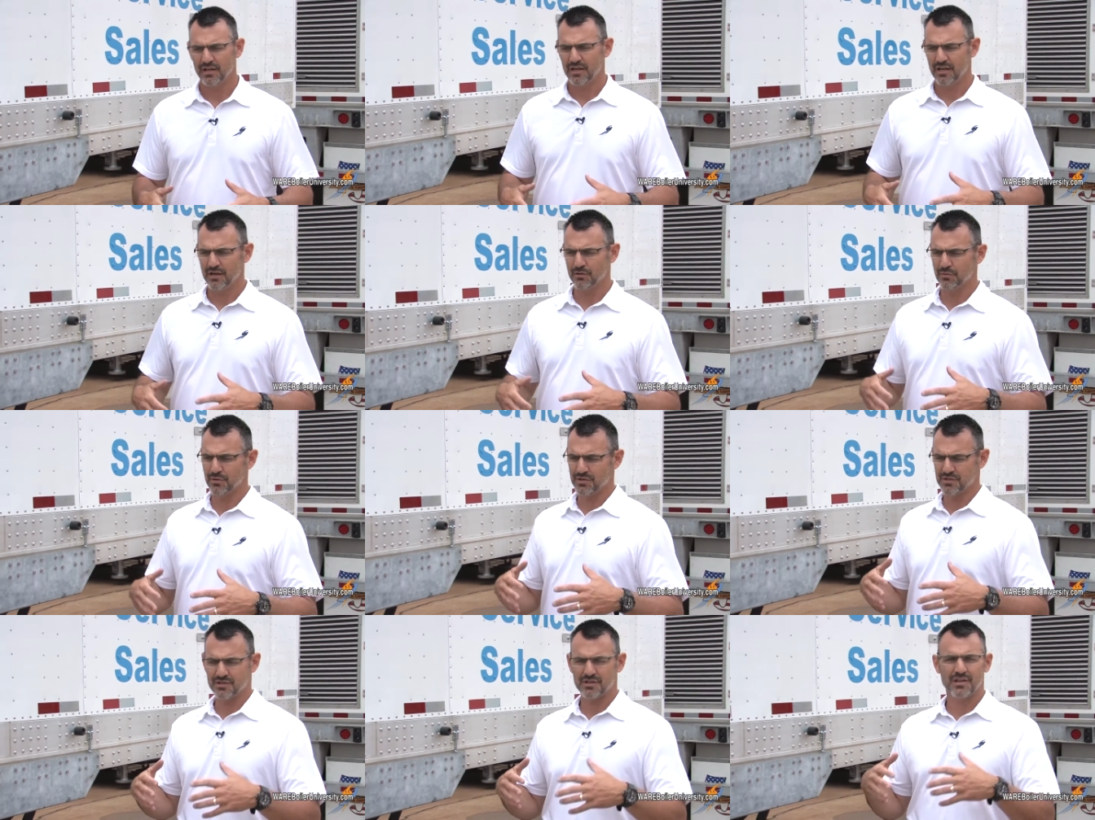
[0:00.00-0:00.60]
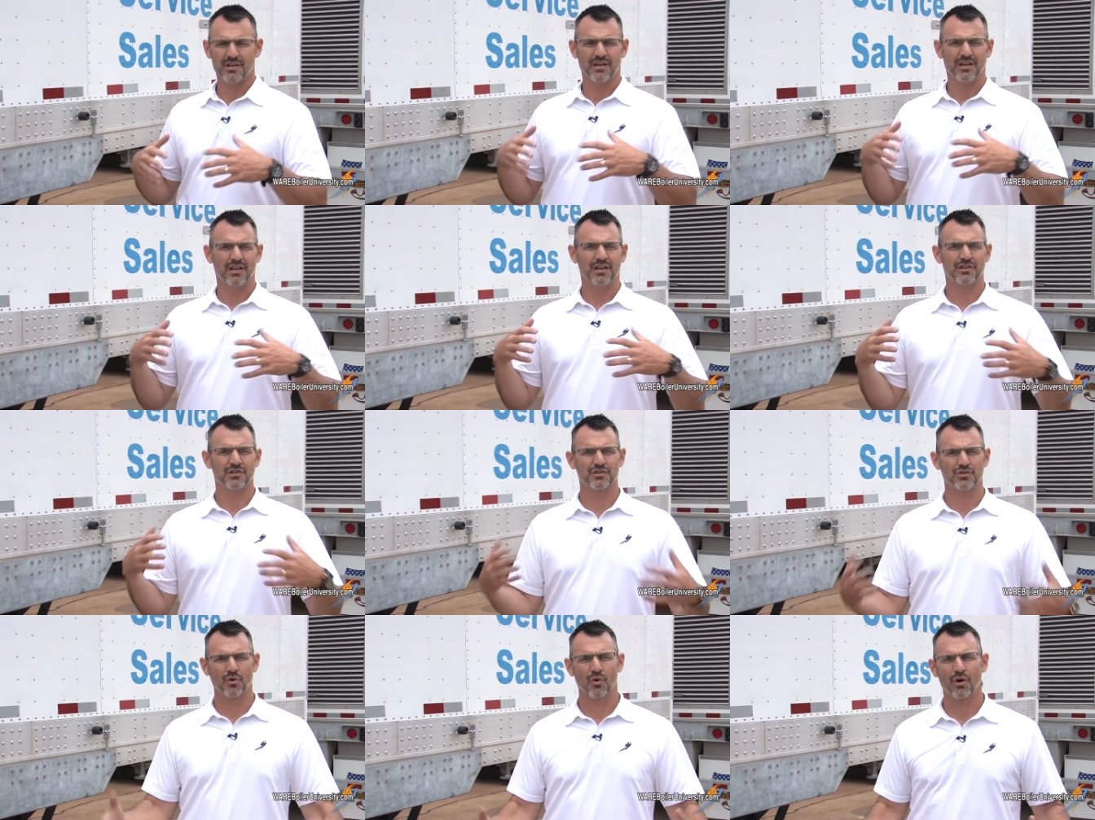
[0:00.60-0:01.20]
it was
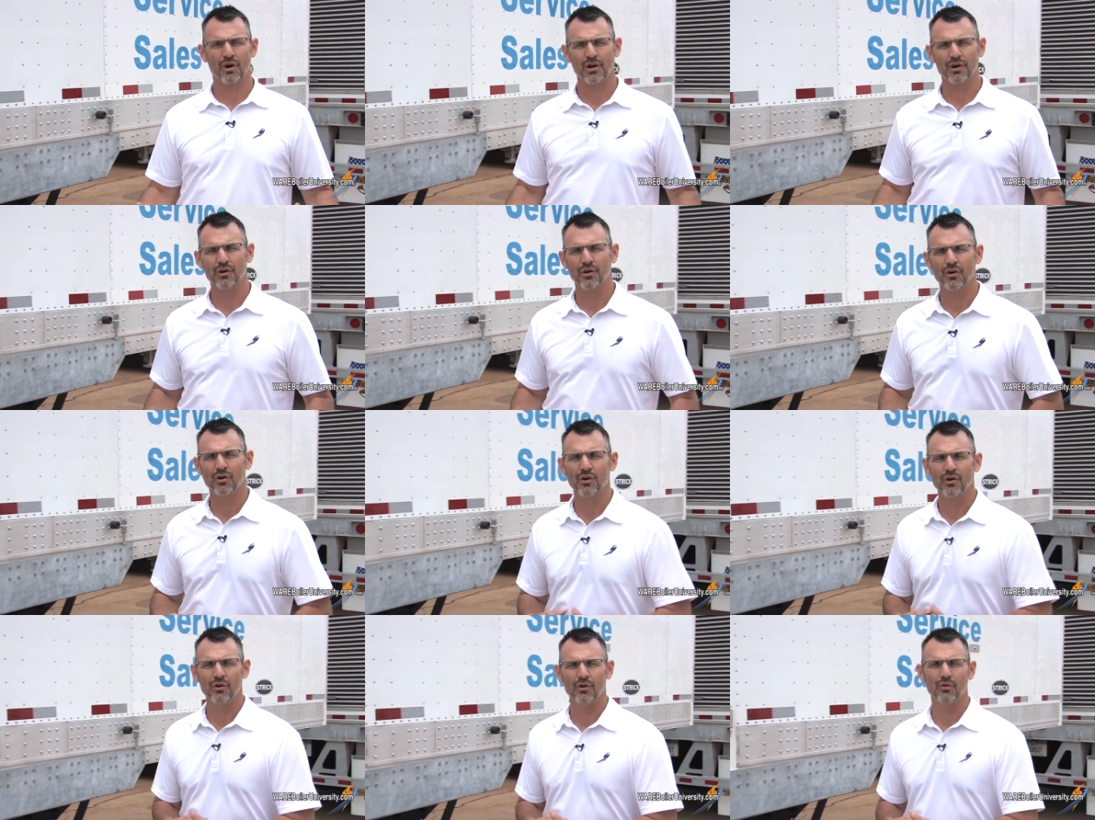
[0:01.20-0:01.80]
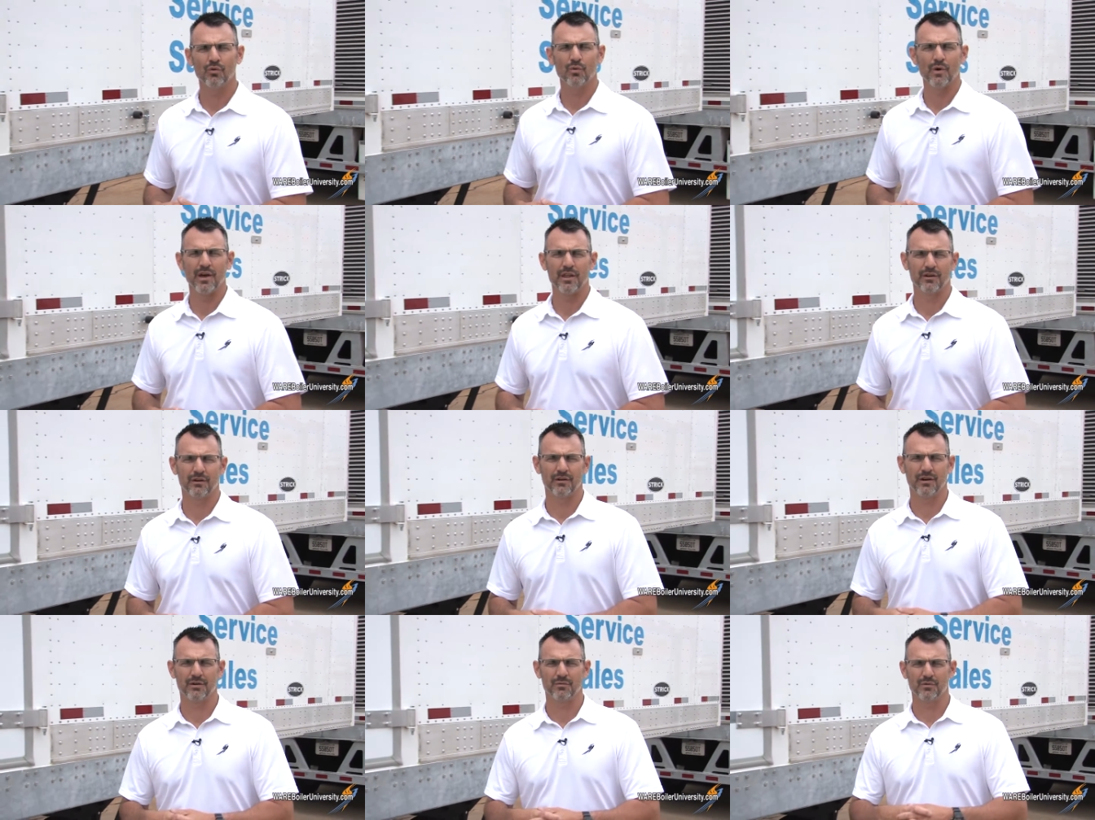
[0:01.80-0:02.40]
historical,
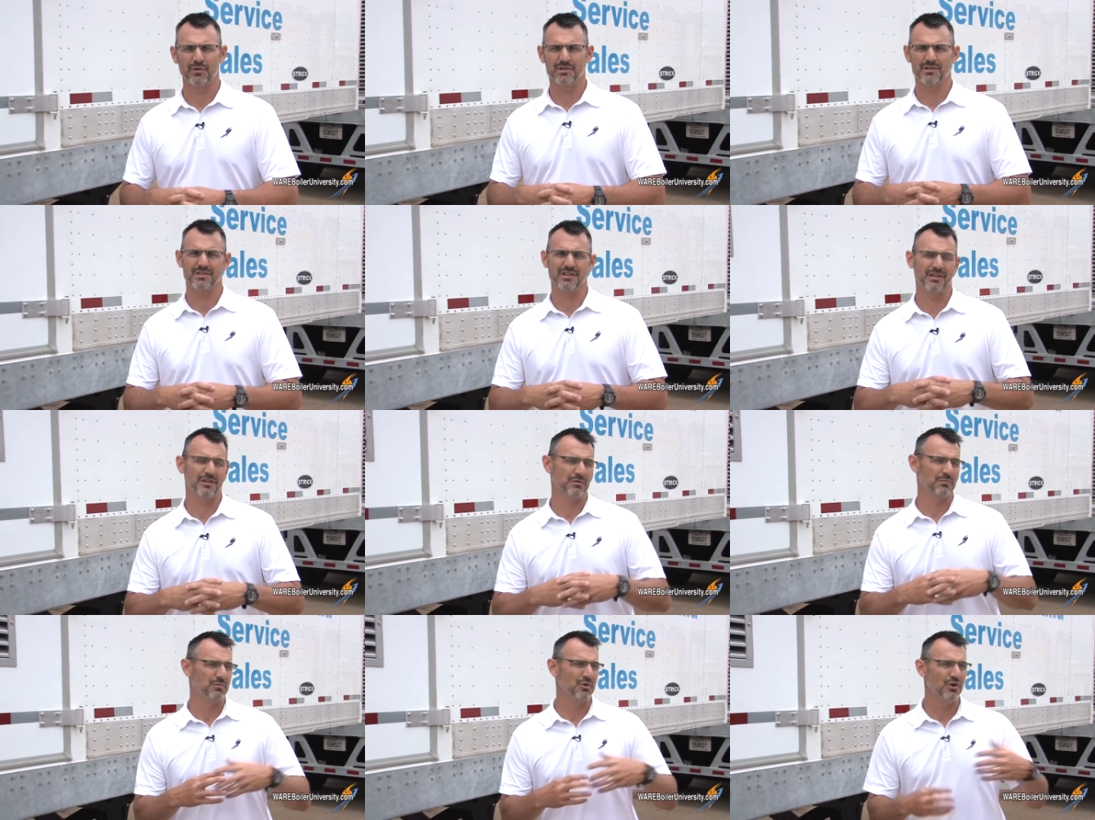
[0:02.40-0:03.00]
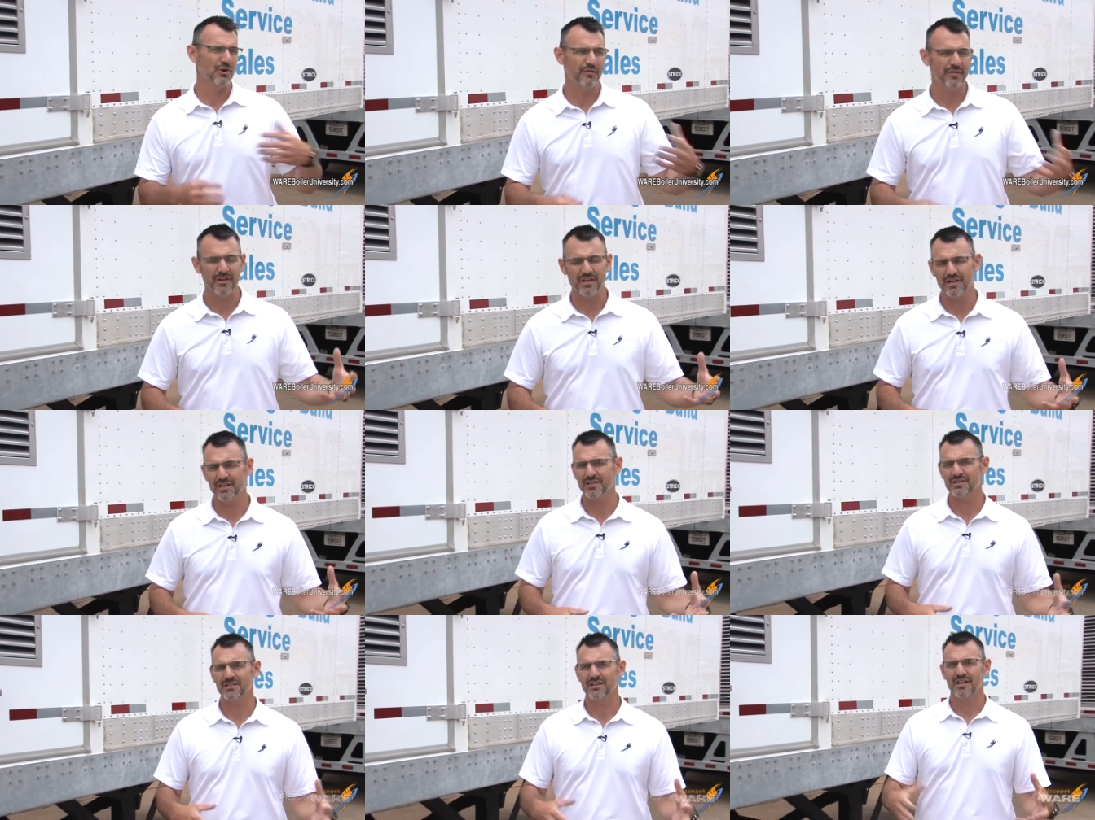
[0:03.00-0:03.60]
whether it was in the
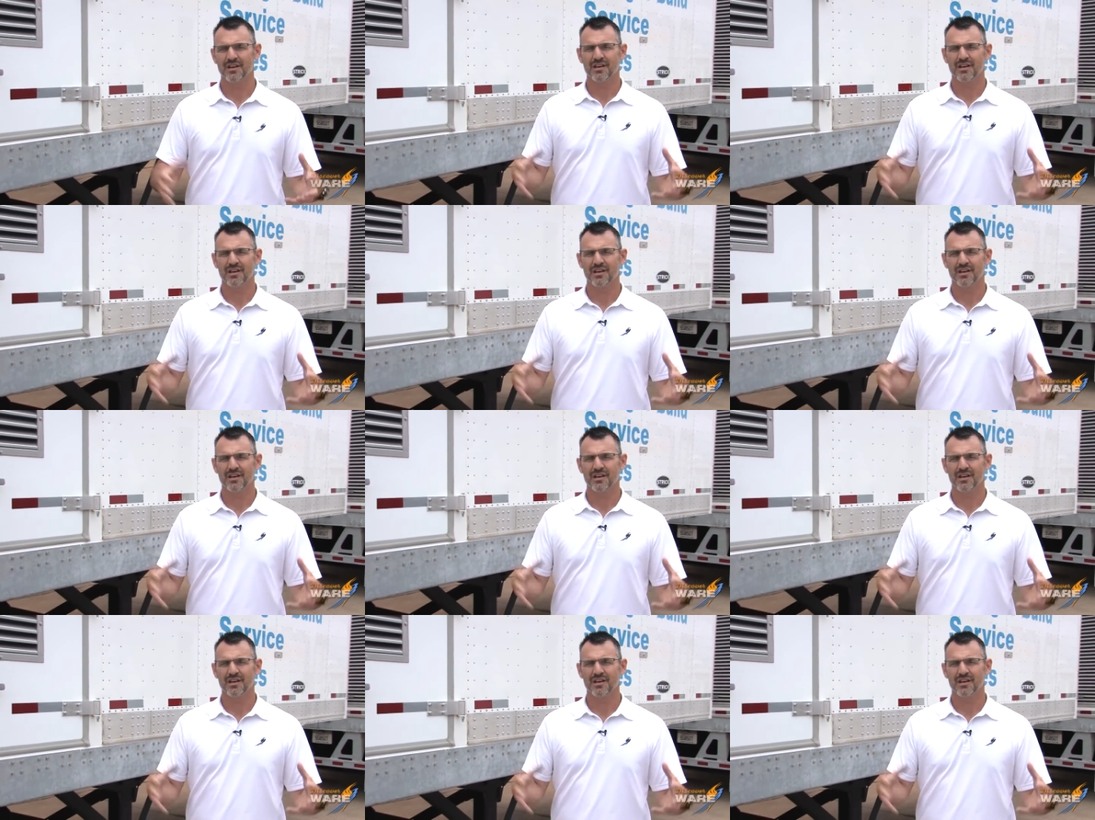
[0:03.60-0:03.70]
movies.